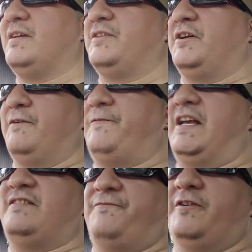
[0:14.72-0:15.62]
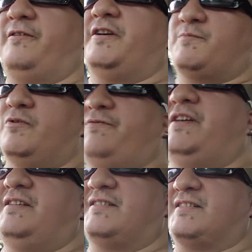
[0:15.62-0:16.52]
the Fast and Furious
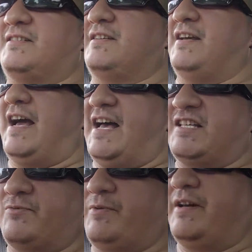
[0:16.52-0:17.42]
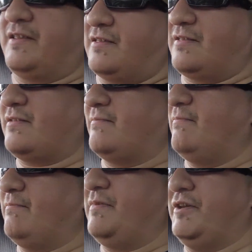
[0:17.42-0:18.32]
movies, as with,
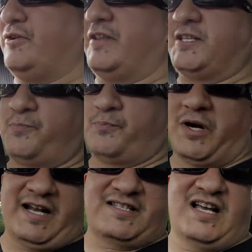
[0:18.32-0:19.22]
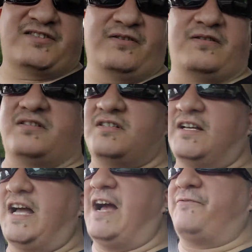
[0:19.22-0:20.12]
you know, its predecessors
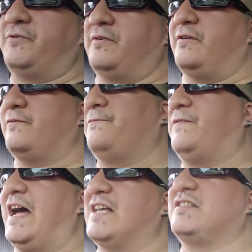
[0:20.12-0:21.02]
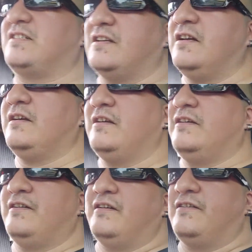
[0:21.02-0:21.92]
after Fast,
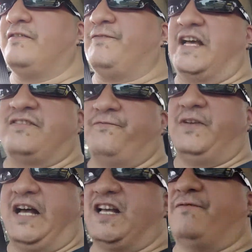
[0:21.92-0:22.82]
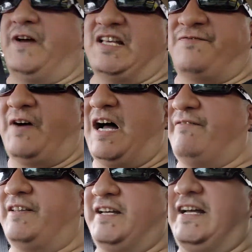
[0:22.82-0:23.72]
Fast, uh, Fast
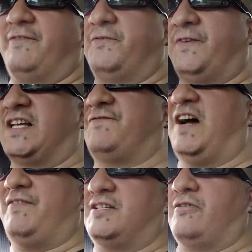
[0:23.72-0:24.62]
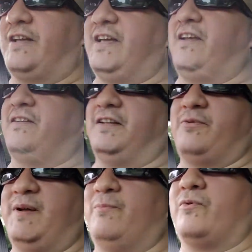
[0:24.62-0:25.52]
5, I think after Fast 5 they started getting a
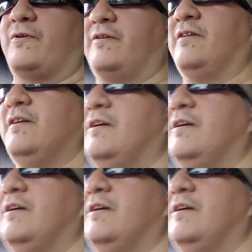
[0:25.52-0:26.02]
little bit more